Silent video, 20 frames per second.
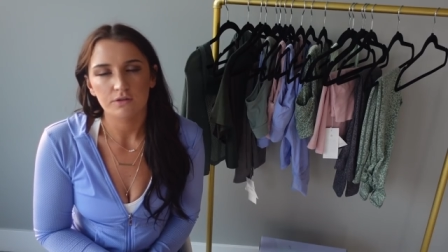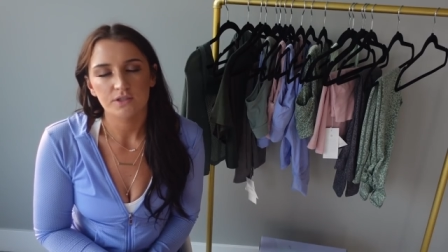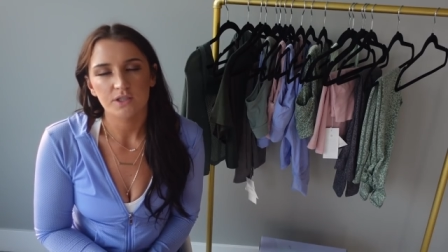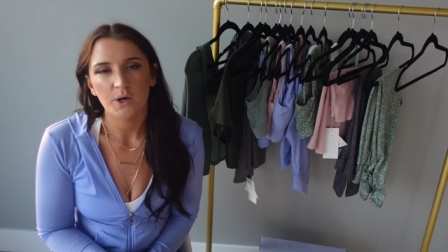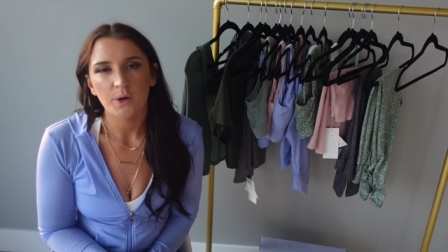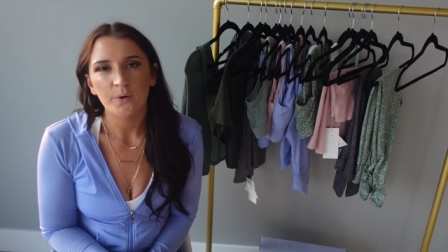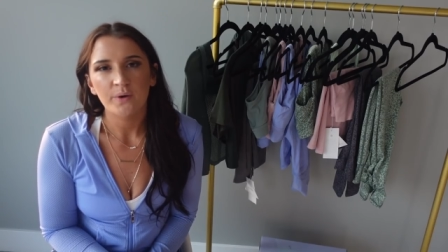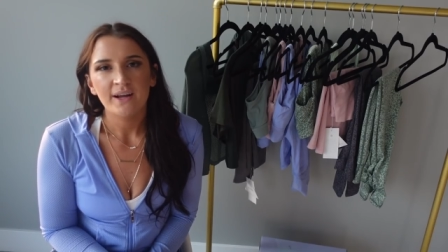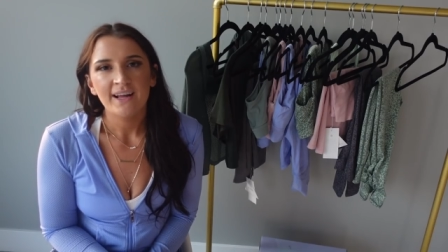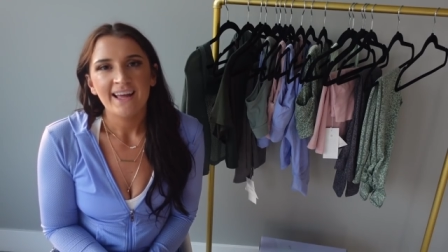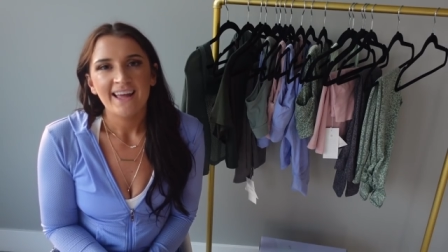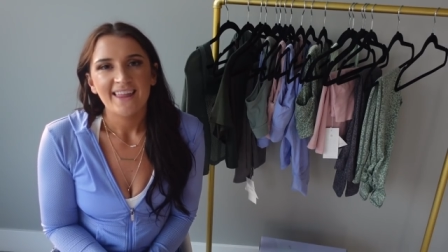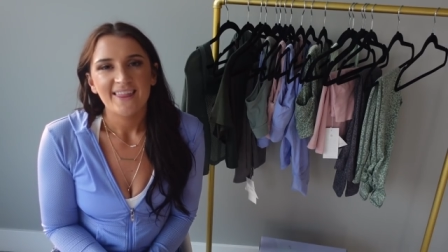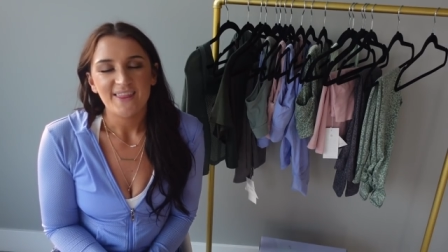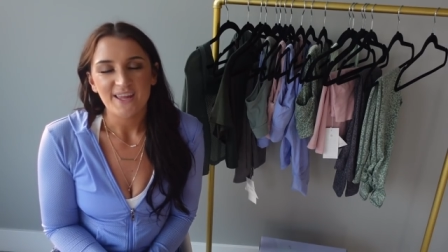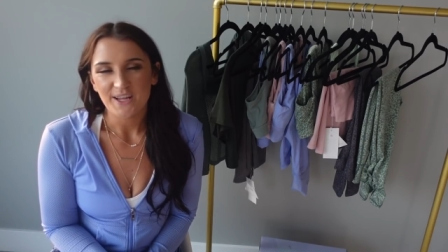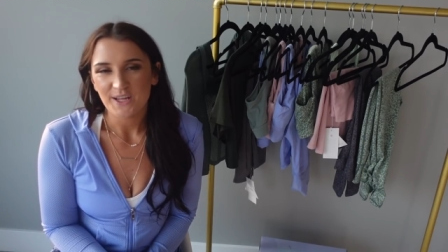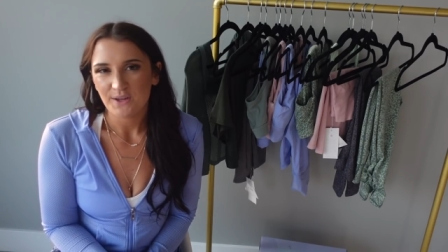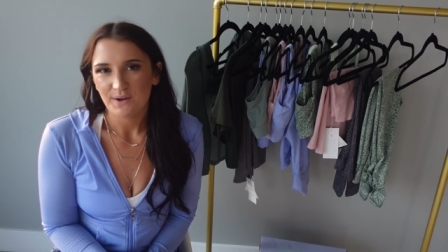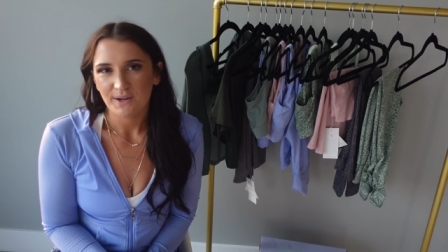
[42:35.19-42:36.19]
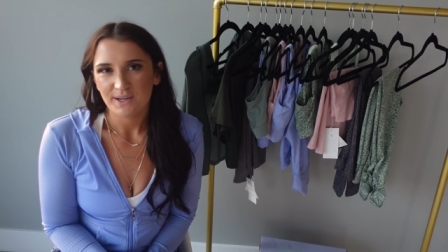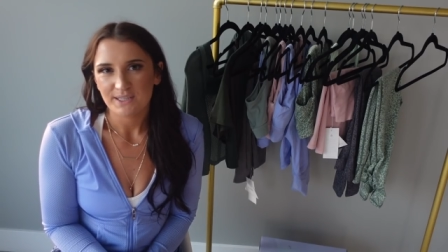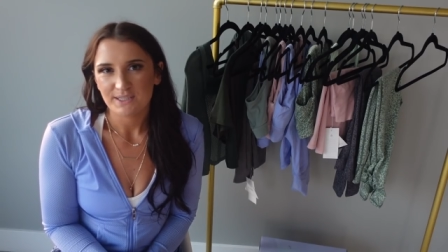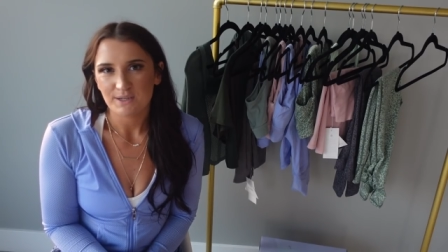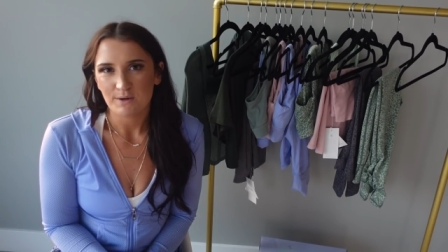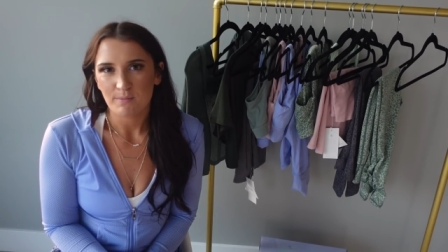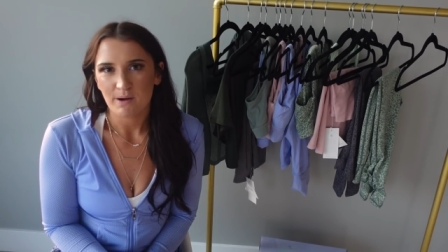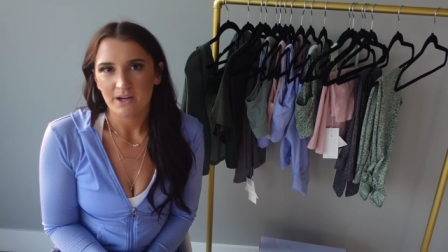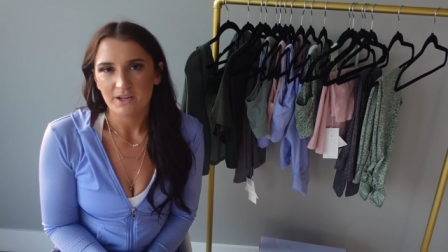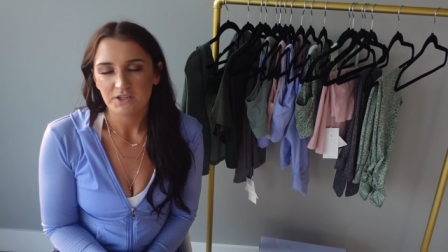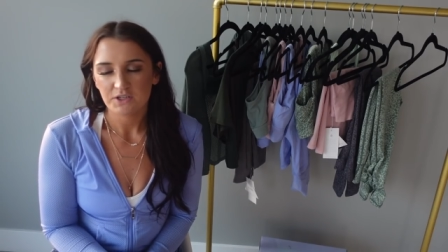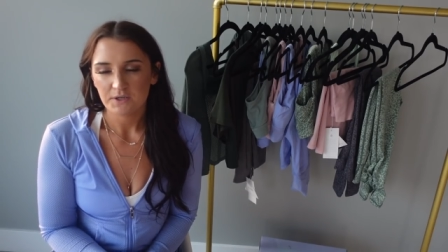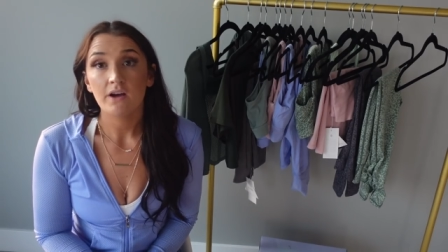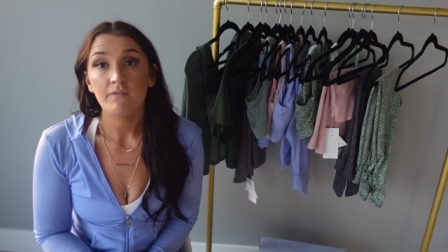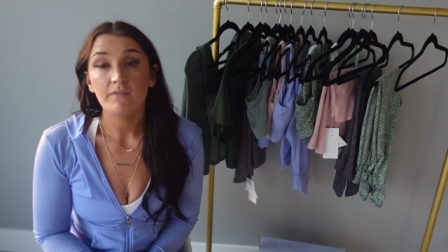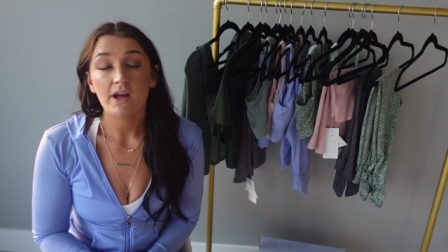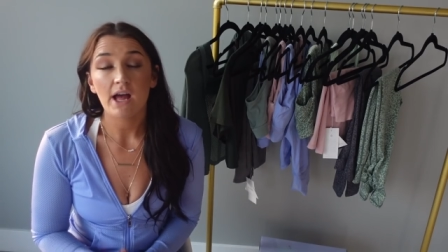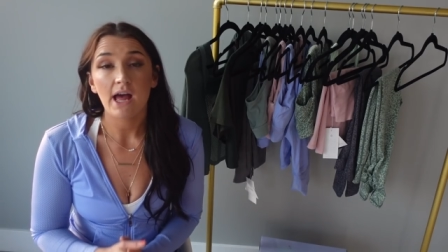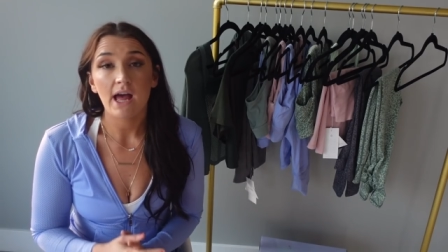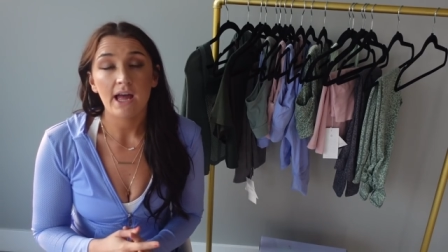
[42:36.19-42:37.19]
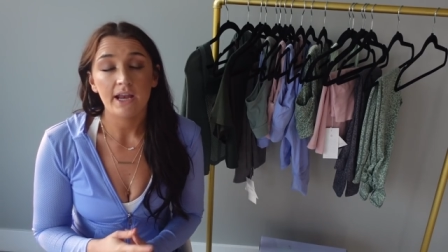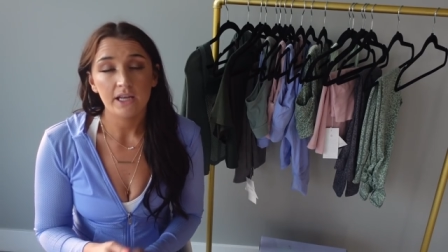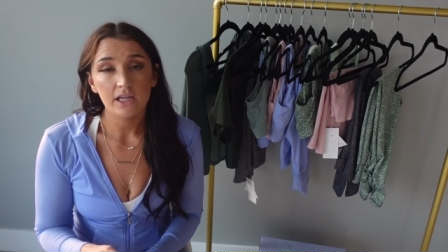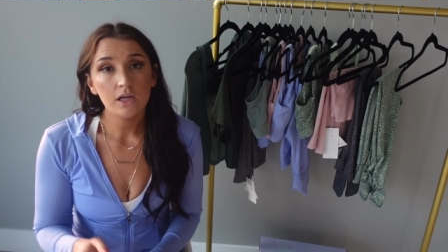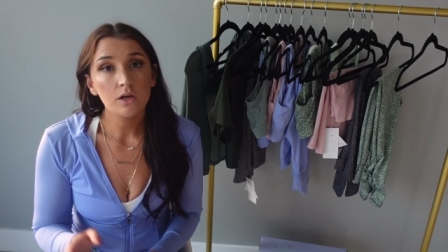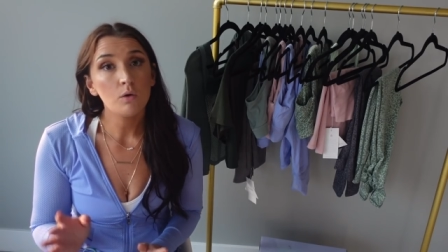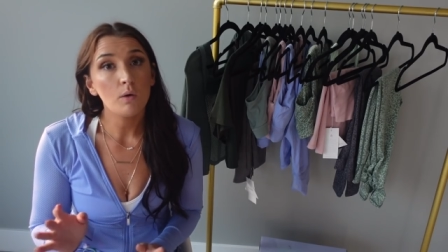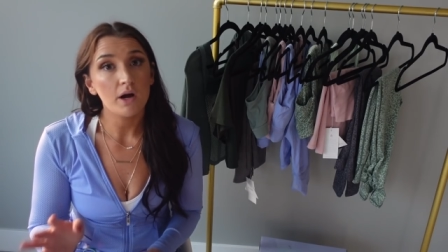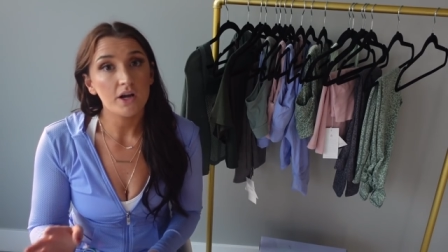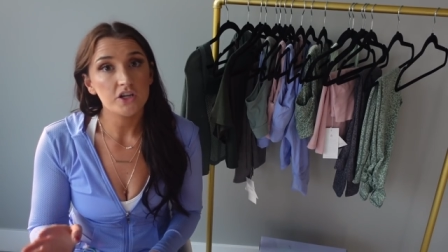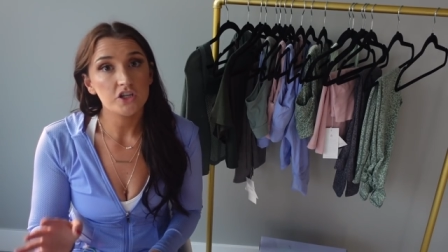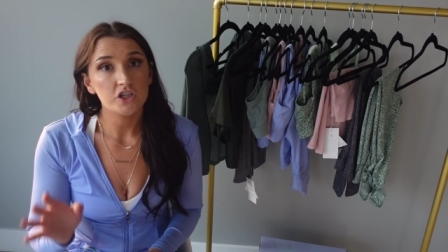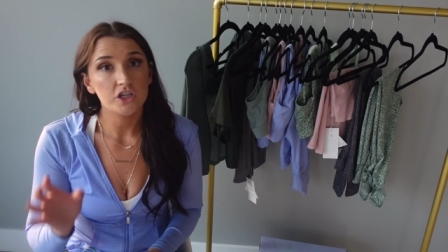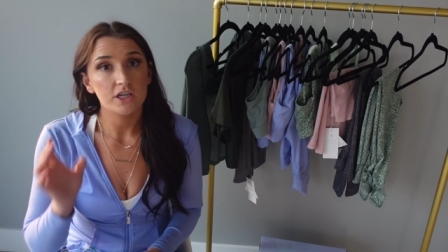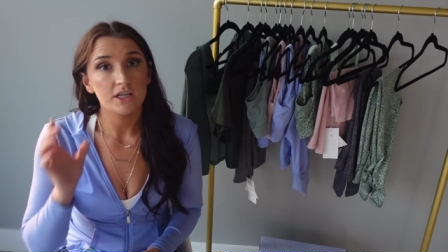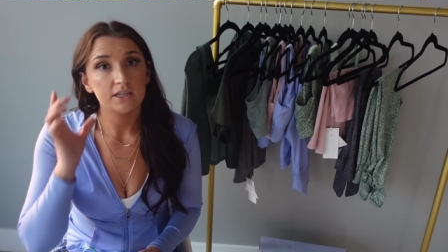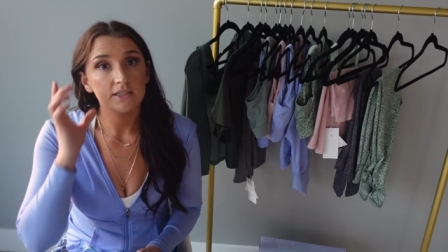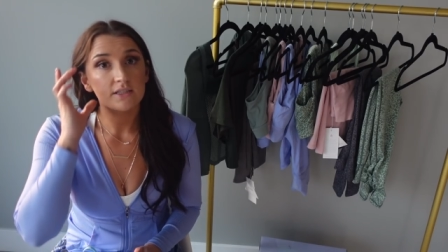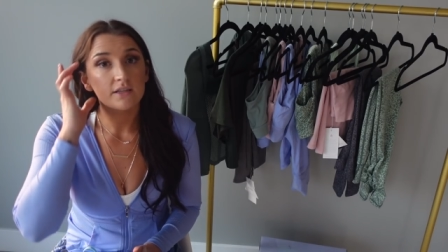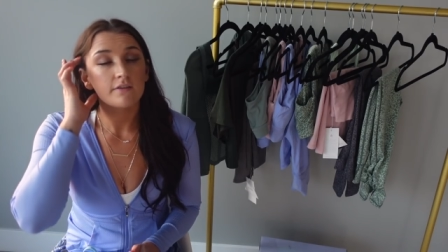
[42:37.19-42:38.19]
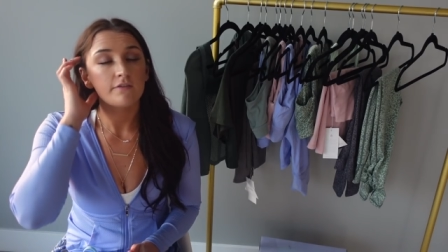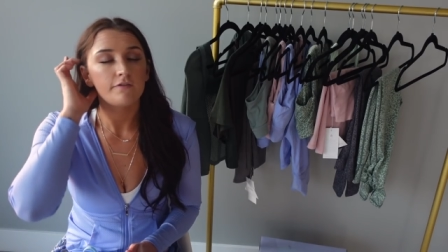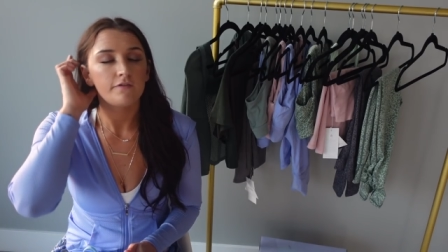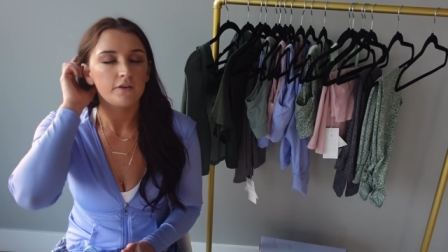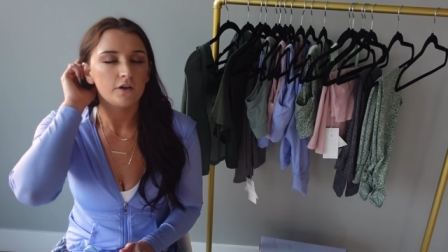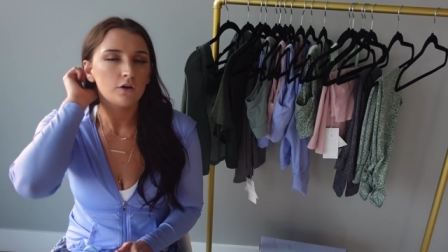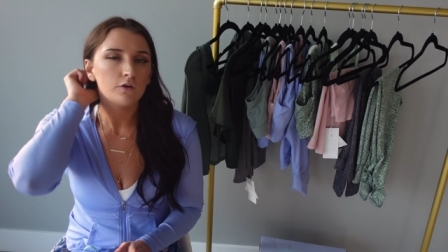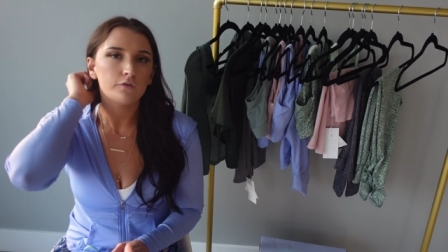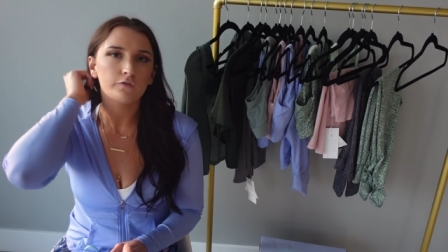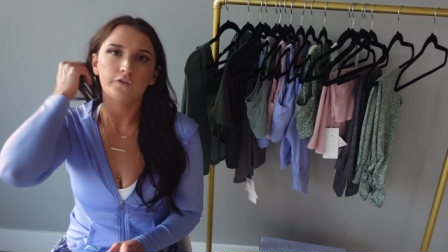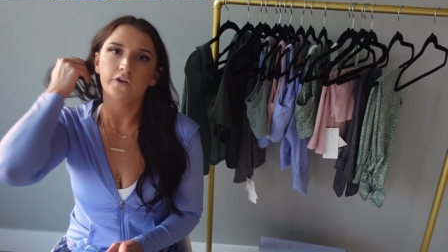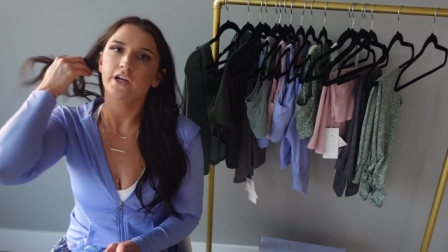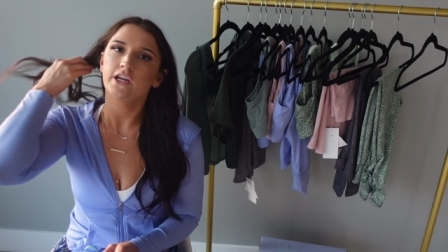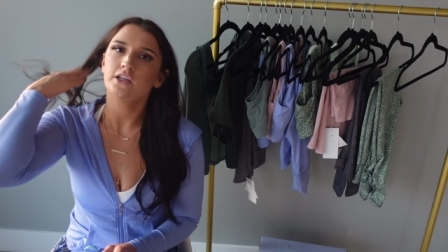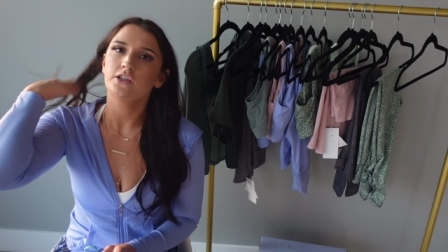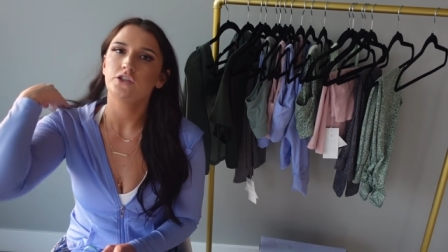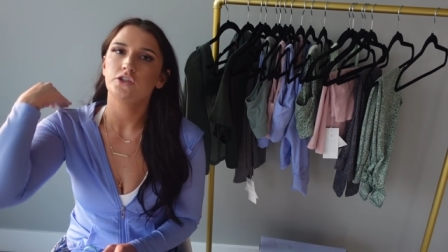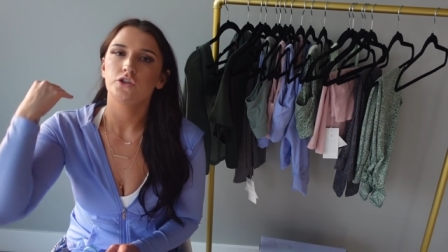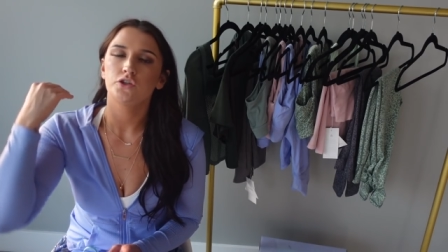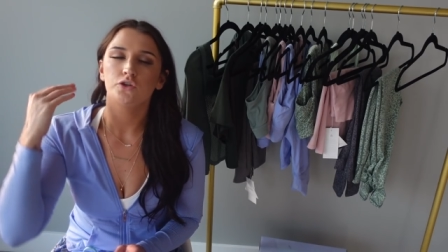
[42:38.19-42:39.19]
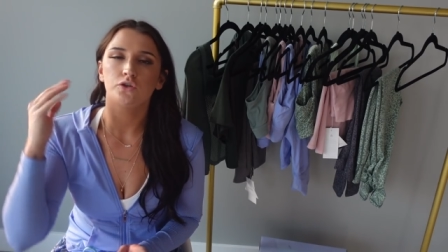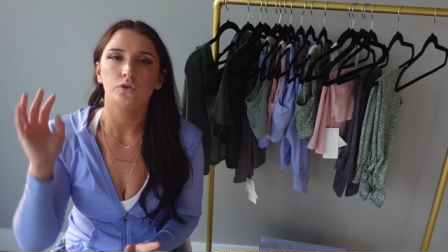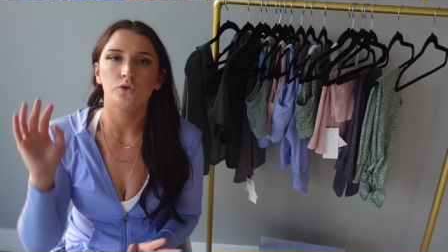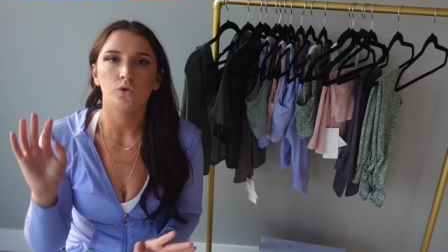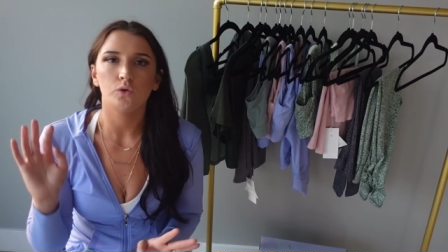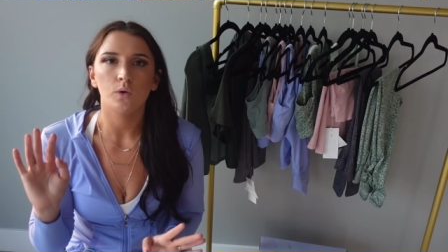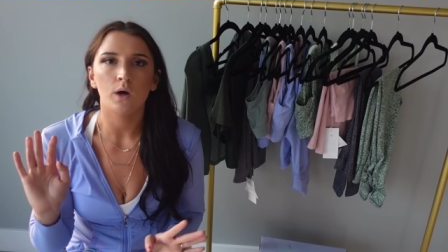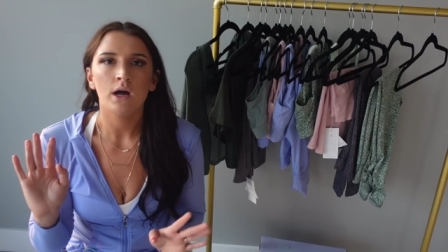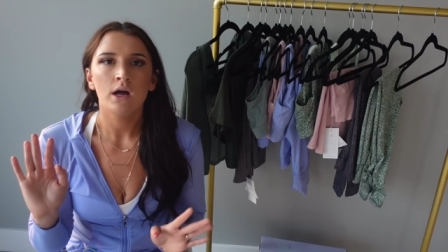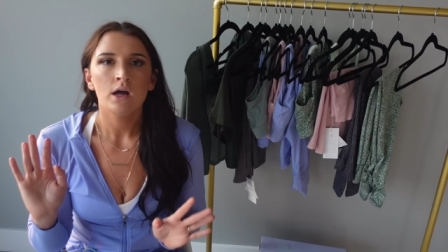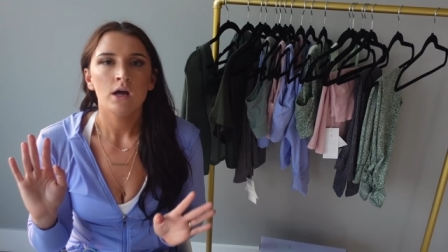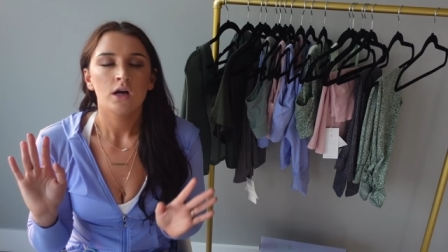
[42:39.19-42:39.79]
So thank you guys so much. If you have any questions, feel free to